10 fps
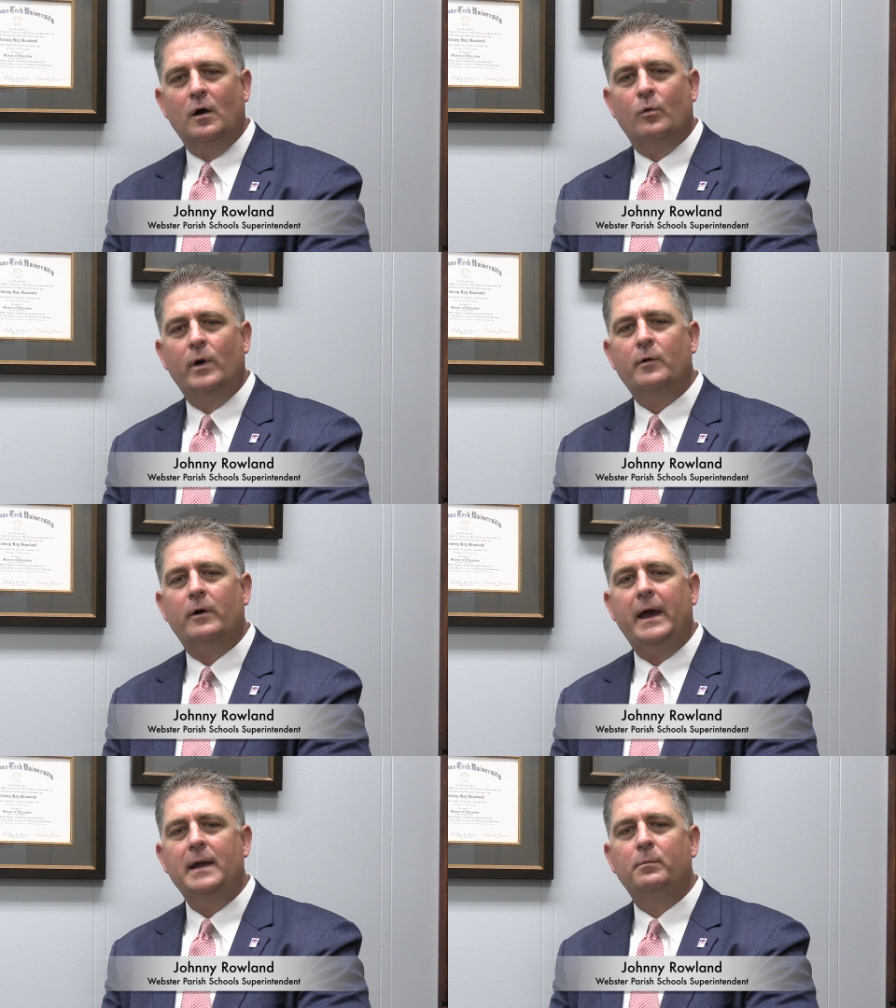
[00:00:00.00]
We
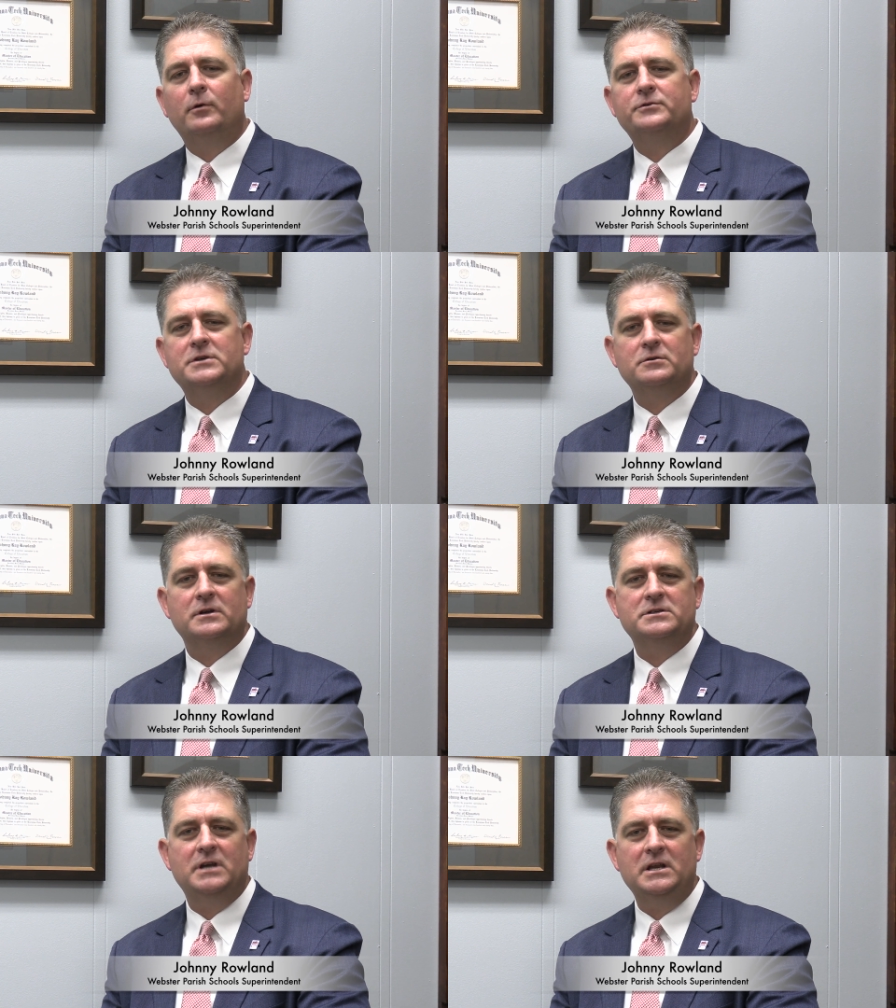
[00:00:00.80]
were able to
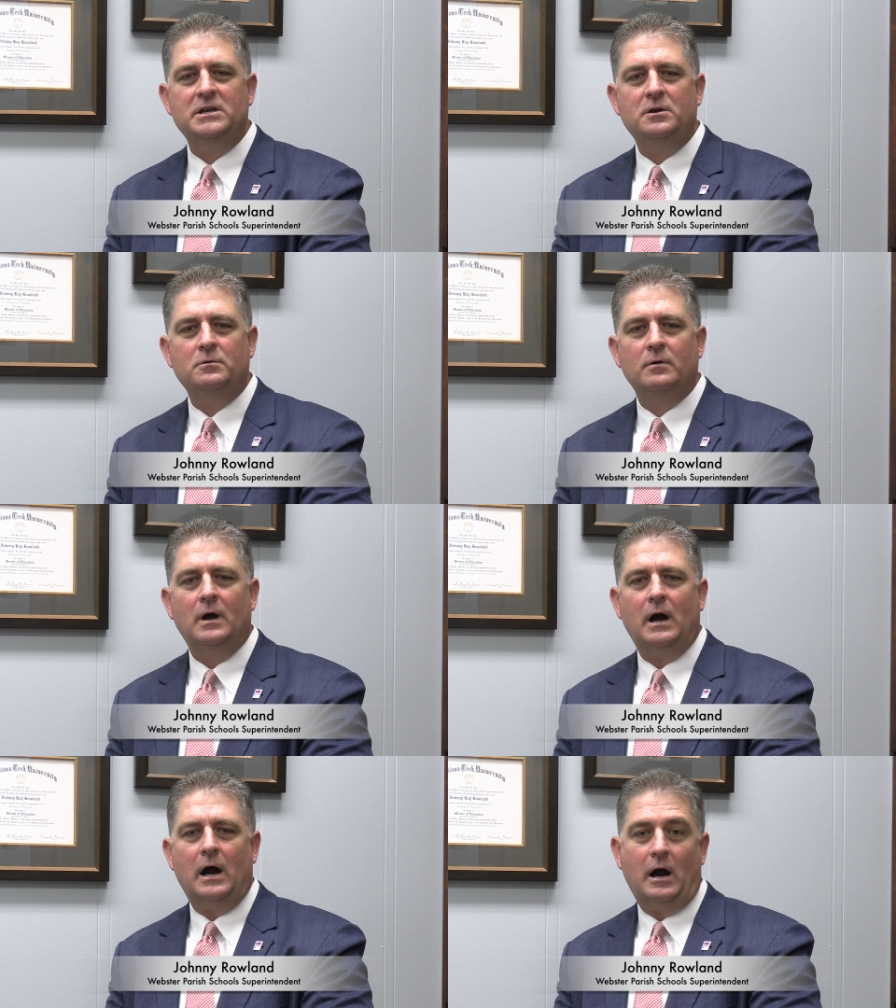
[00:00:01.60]
continue
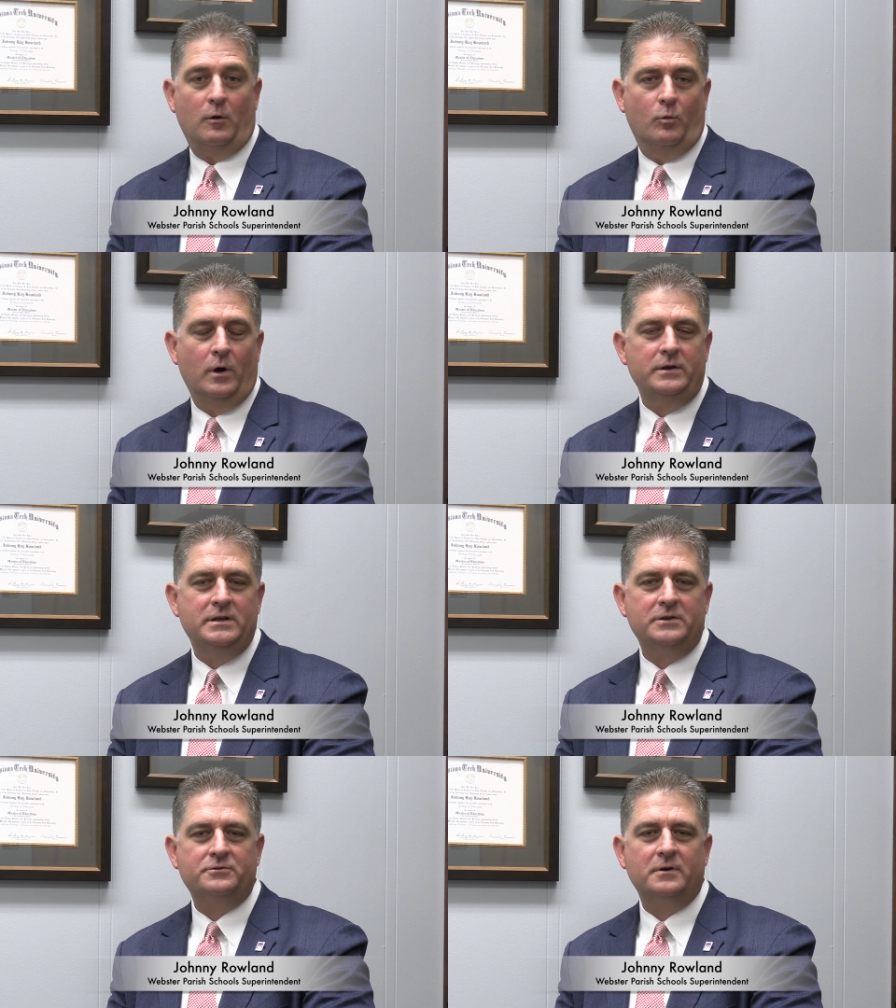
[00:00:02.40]
our One
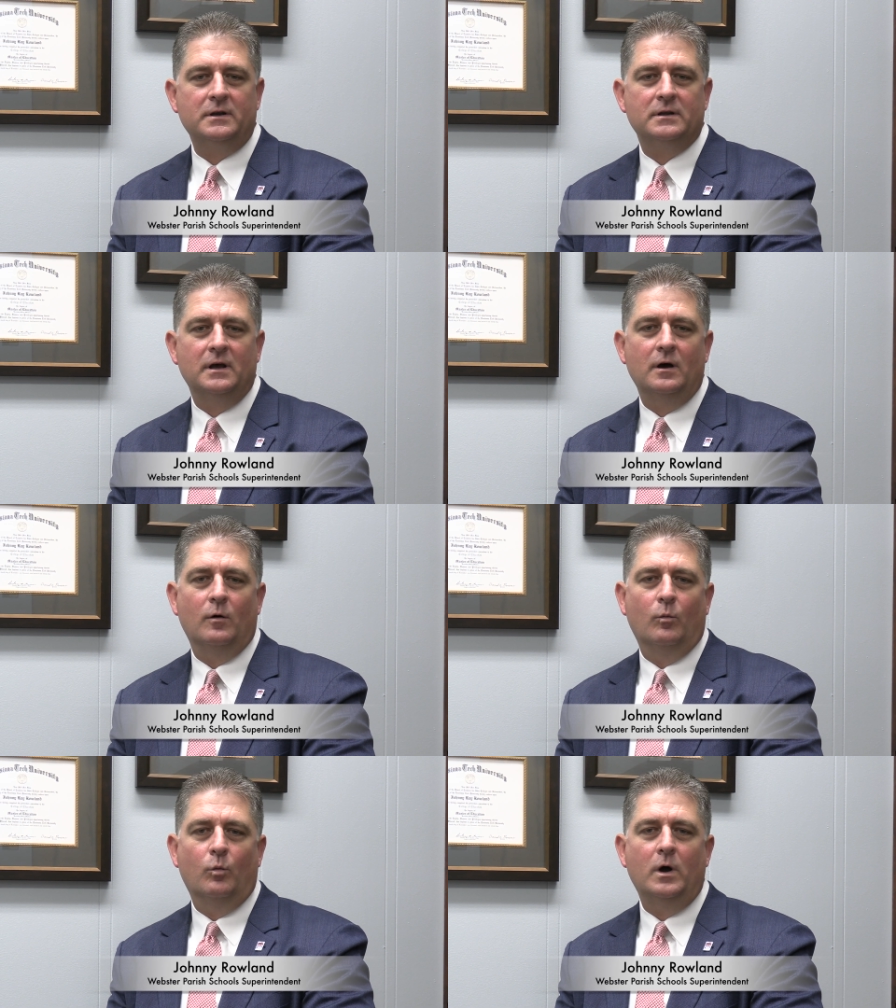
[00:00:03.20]
District,
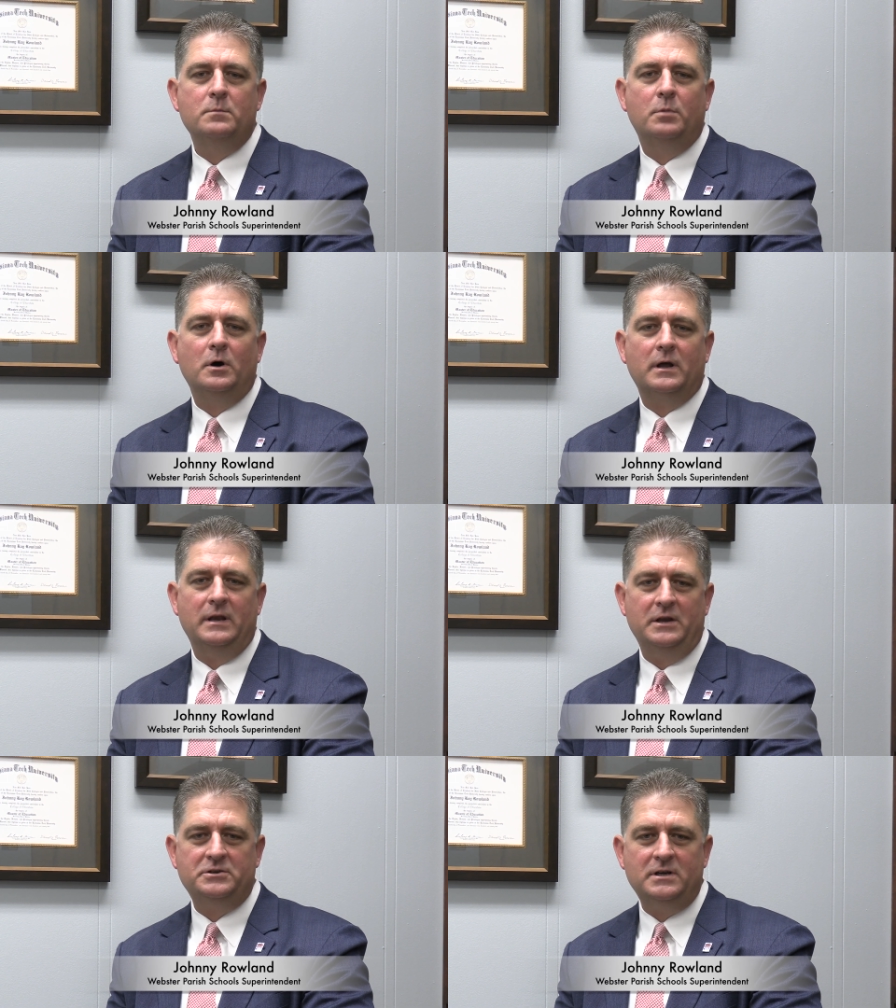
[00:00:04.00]
One Book
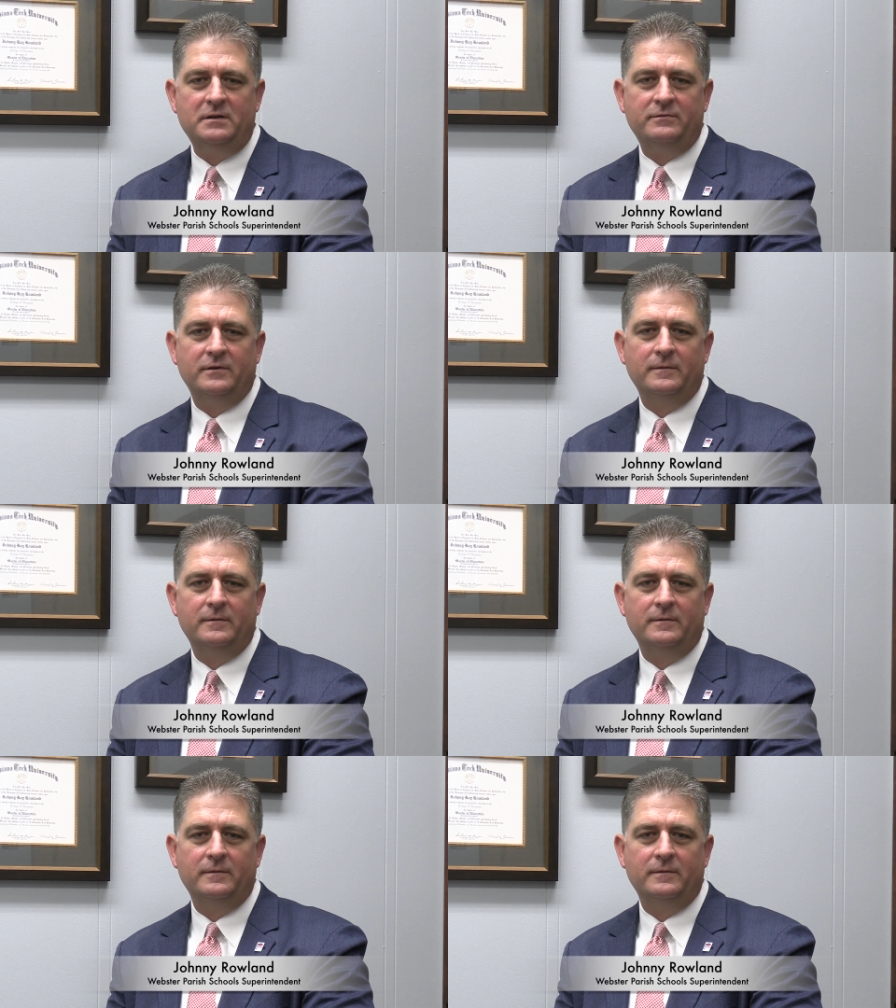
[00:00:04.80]
initiative,